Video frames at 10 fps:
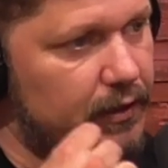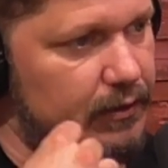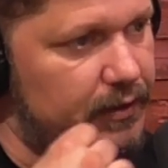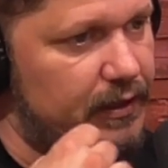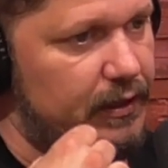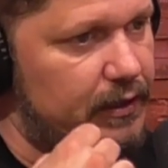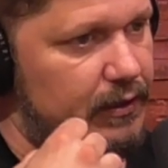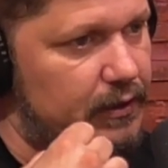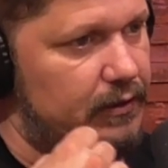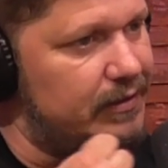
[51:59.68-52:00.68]

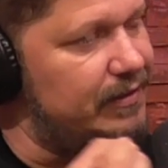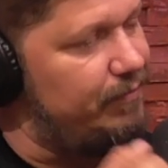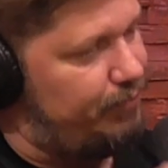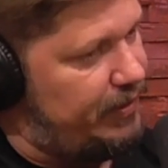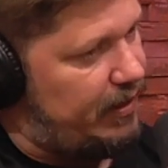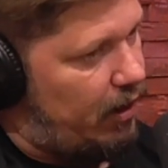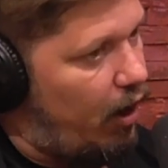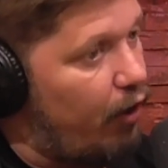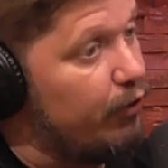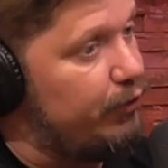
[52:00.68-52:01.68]
the
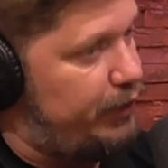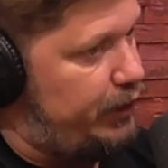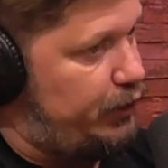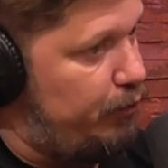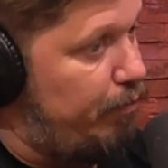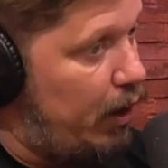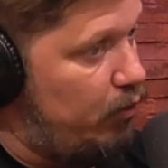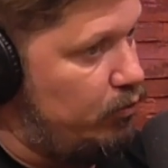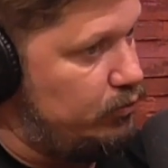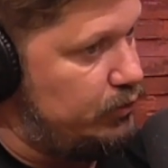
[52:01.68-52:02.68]
hurt in your
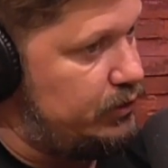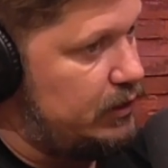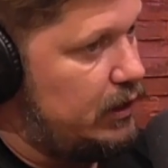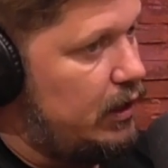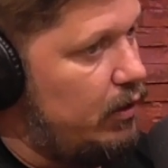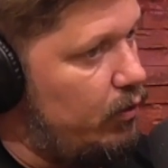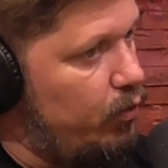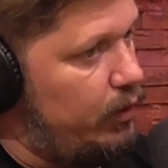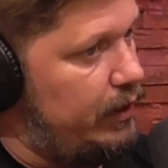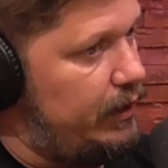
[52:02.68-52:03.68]
bones
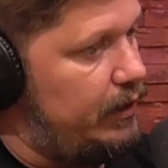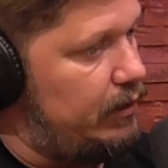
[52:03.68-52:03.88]
when